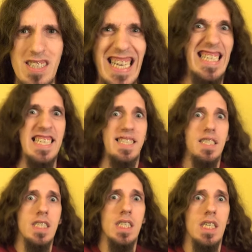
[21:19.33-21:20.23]

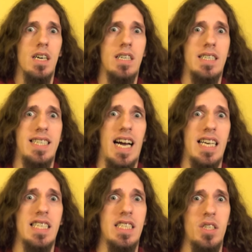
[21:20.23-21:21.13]
Jesus!
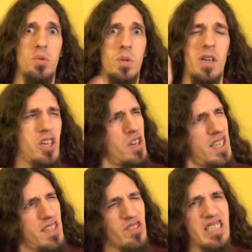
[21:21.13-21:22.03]
God,
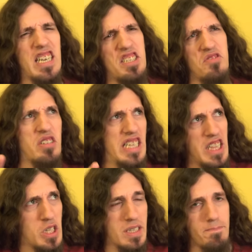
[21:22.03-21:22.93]
it doesn't really
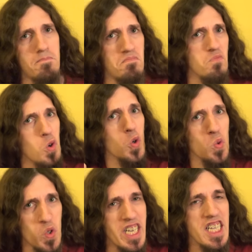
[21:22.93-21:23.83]
look
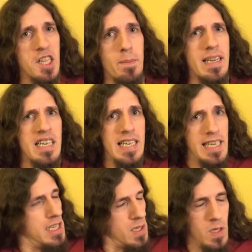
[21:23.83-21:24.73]
real, but
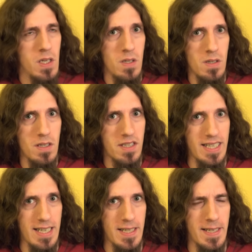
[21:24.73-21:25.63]

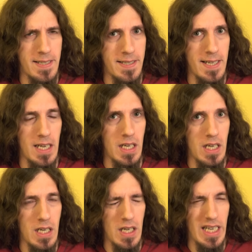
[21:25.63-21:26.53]
still, it's,
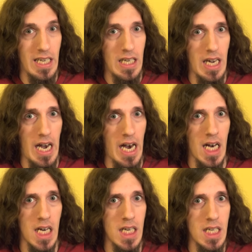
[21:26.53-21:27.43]
yeah.